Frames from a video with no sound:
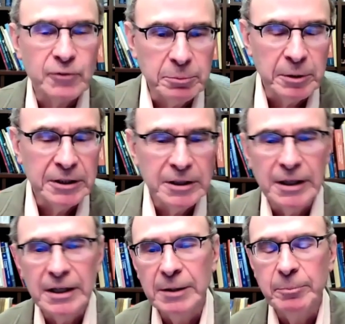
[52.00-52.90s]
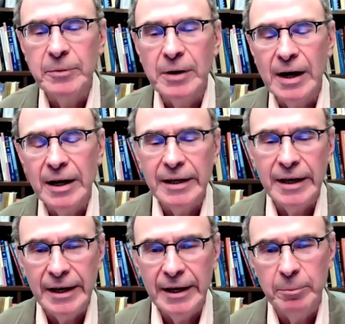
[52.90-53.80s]
Friedman.
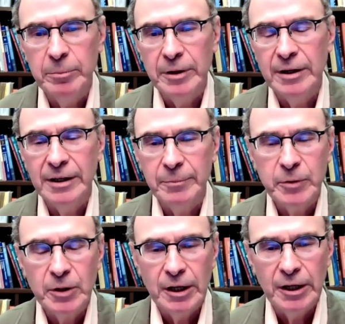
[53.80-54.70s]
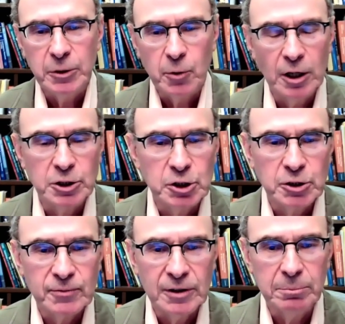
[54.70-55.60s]
I am a
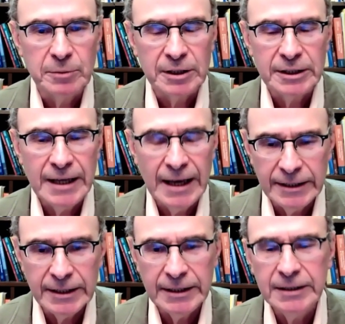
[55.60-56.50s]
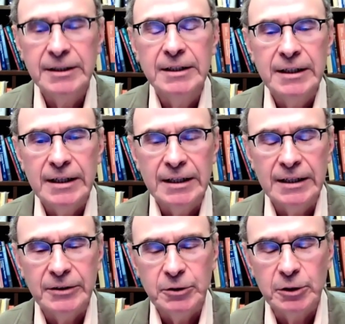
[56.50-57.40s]
neurologist from Canada,
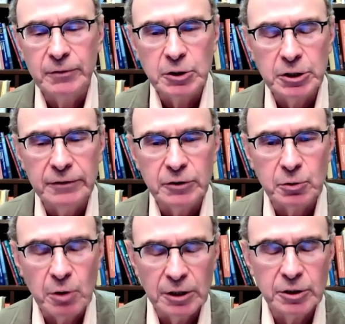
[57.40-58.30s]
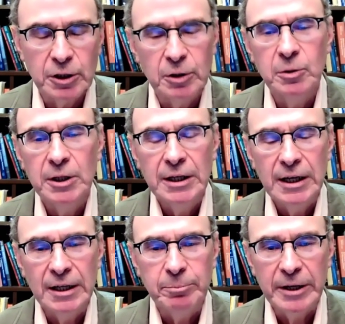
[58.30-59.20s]
University of Toronto,
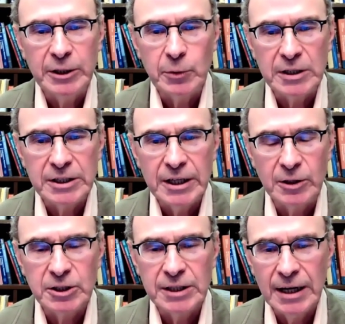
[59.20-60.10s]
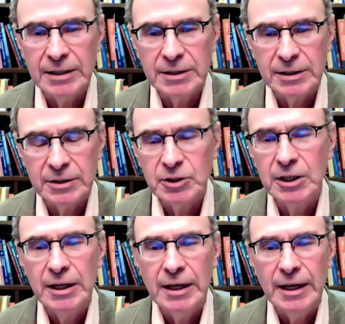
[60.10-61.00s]
and Bakerest Health Sciences.
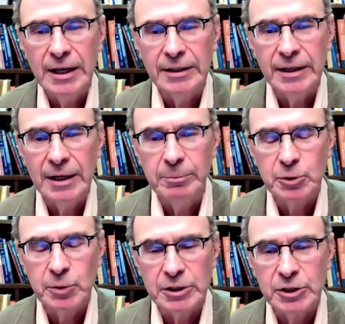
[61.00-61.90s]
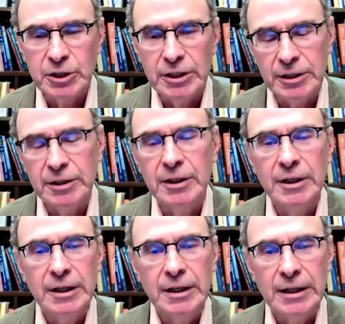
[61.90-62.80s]
And I'm a trustee
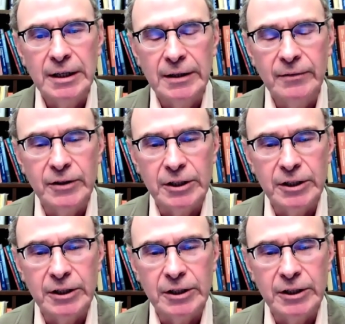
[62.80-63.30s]
of